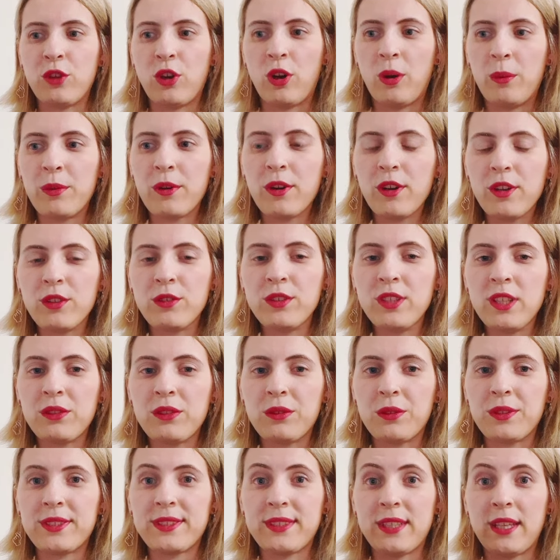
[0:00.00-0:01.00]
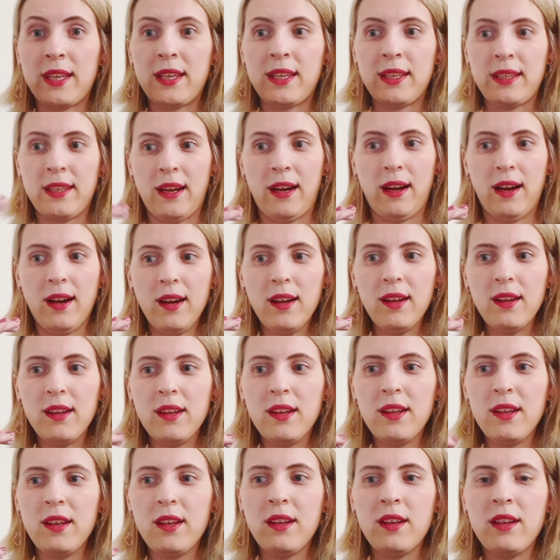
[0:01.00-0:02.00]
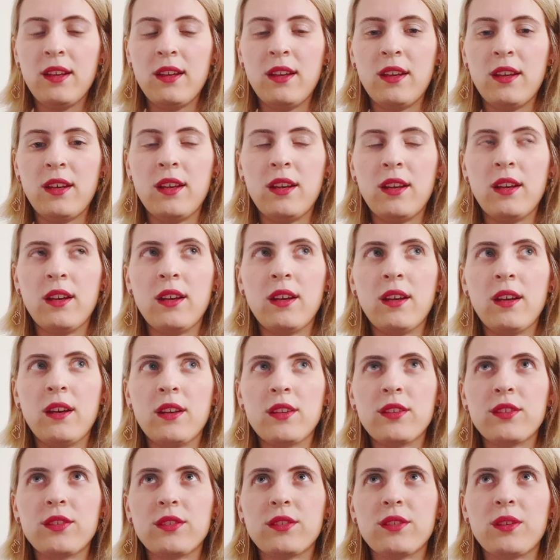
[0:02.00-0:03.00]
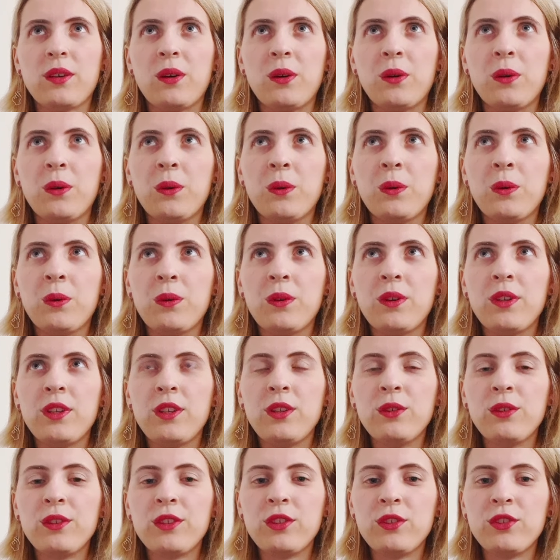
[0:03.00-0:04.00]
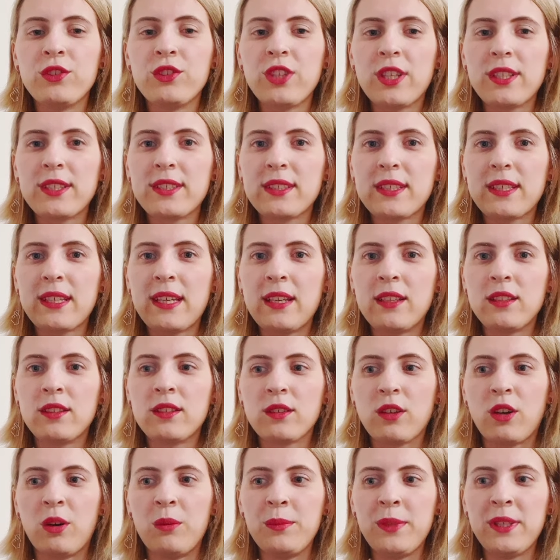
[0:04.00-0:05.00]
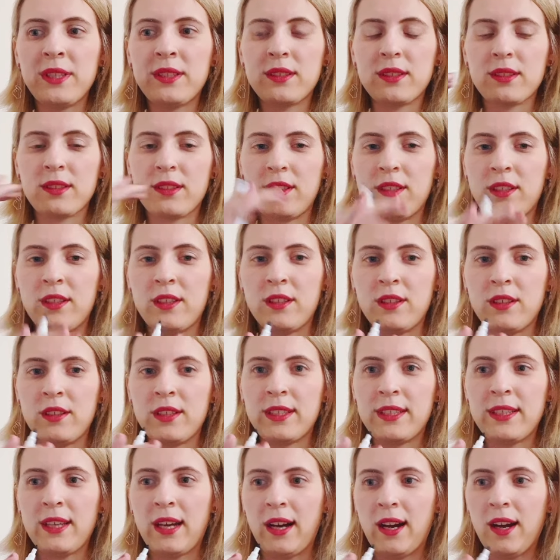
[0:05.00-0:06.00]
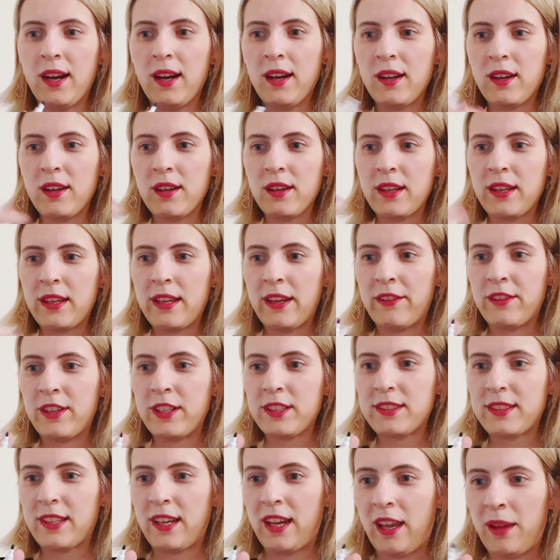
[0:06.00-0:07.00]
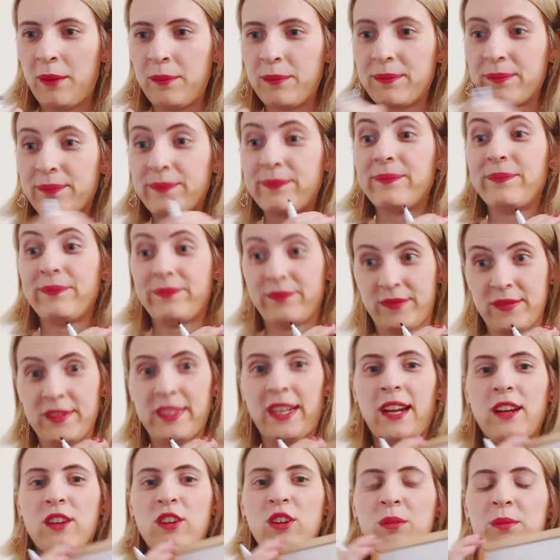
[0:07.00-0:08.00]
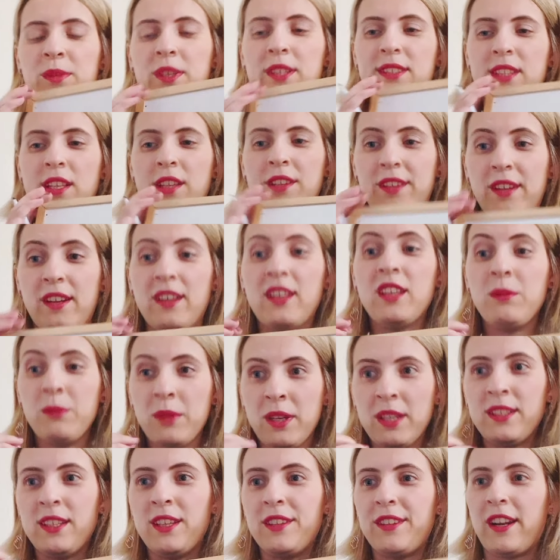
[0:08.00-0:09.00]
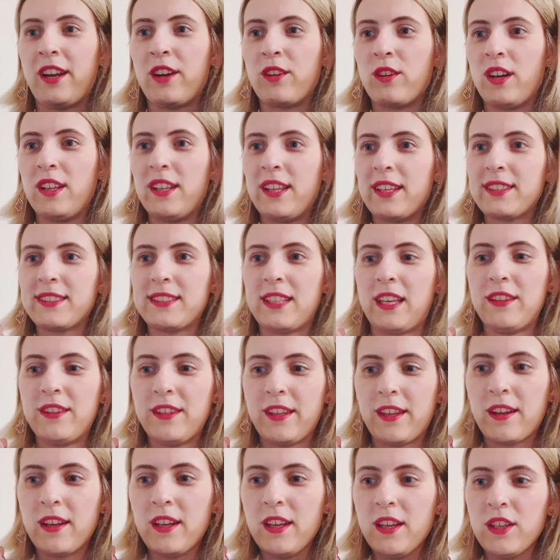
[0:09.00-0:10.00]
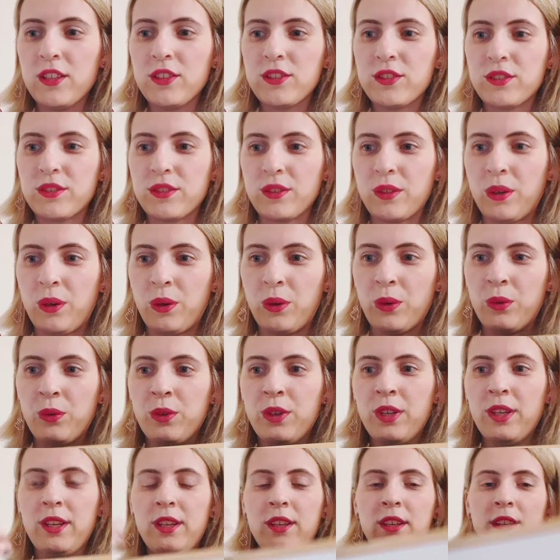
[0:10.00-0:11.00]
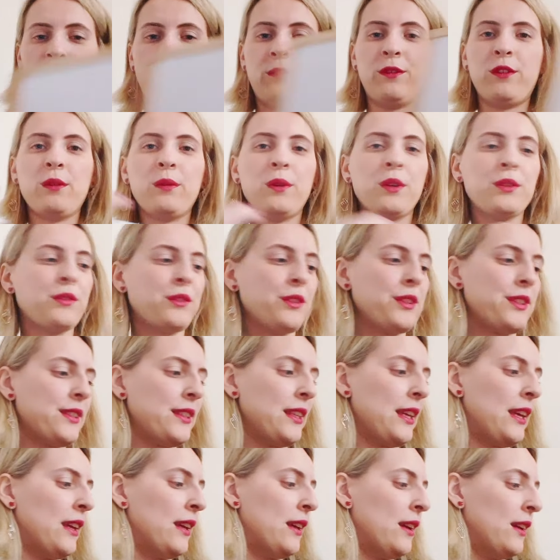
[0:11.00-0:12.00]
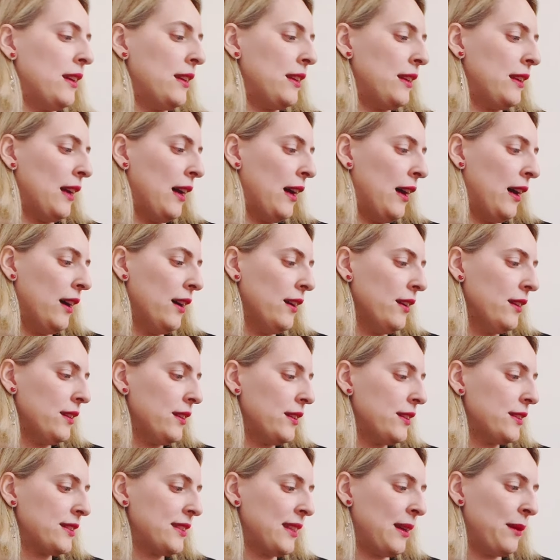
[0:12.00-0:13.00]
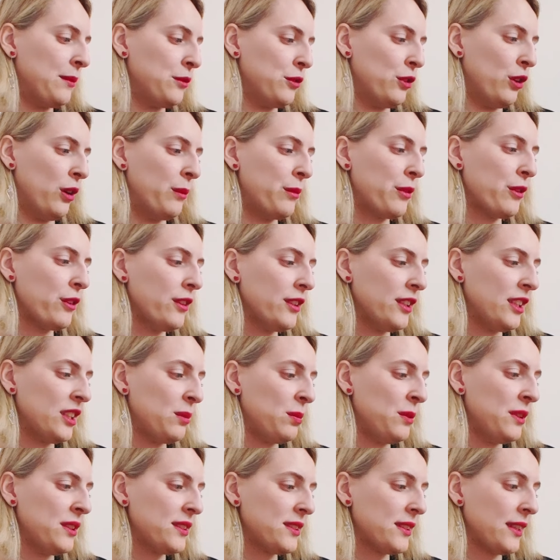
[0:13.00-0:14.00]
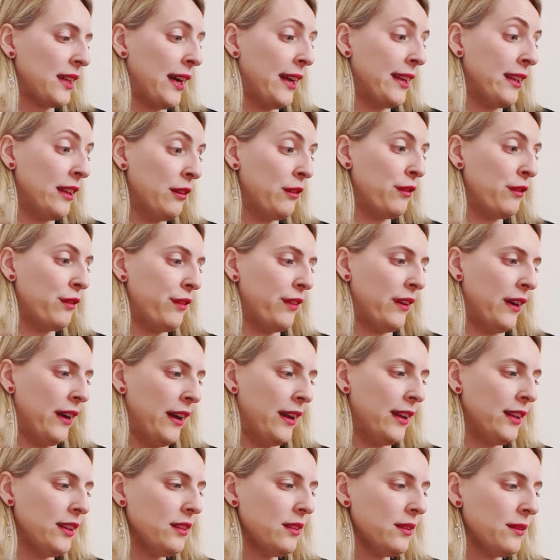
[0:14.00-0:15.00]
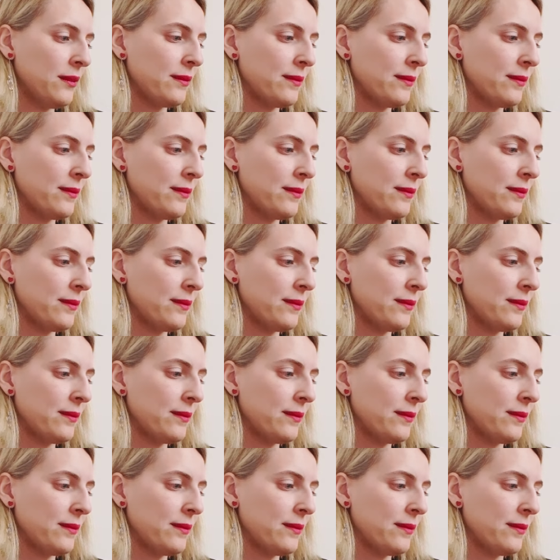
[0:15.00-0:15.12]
dobro, you need to say ja. So you just can't omit ja every time. Drago mi je, Sandra. I meni je drago, Alexander. So if you want to say ja, sam dobro, it means I am fine.